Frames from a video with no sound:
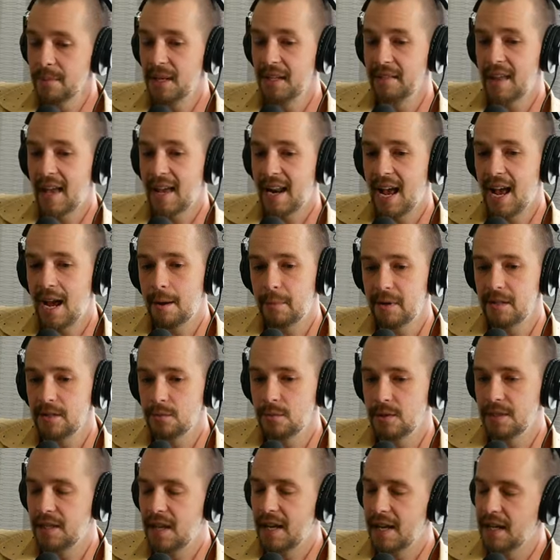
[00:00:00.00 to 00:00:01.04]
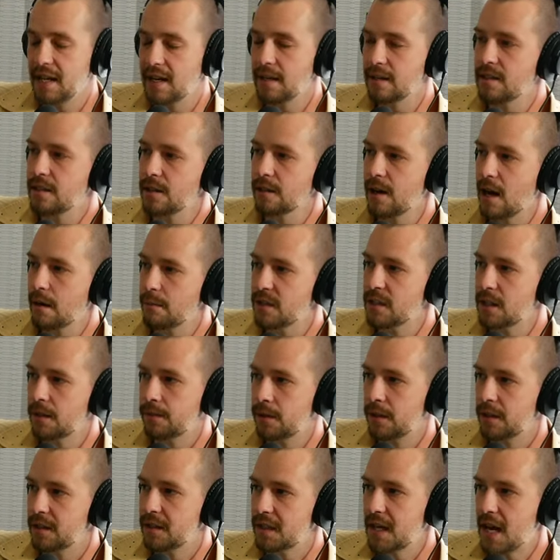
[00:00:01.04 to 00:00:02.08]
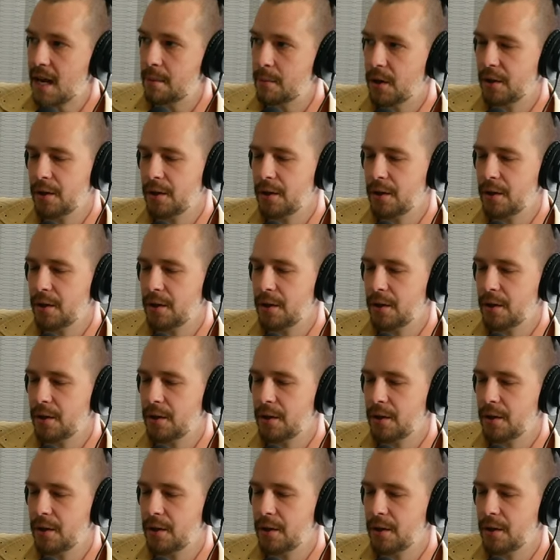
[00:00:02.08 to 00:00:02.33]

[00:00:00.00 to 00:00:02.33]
I mean, that happens with like Instagram and stuff all the time.